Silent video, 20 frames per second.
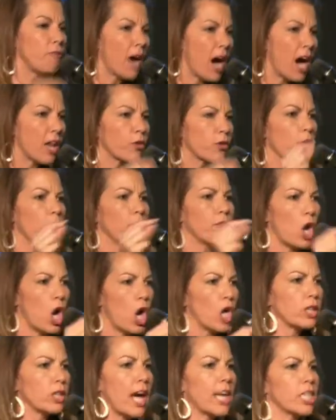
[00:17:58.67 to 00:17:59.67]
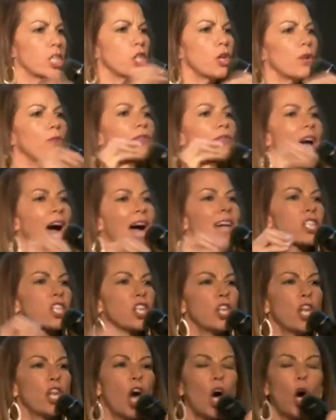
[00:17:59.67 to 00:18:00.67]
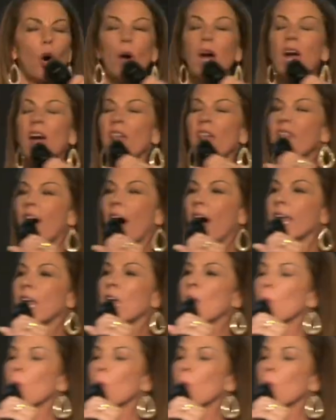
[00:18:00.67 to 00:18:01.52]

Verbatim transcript: the father of all lies. You've got to know that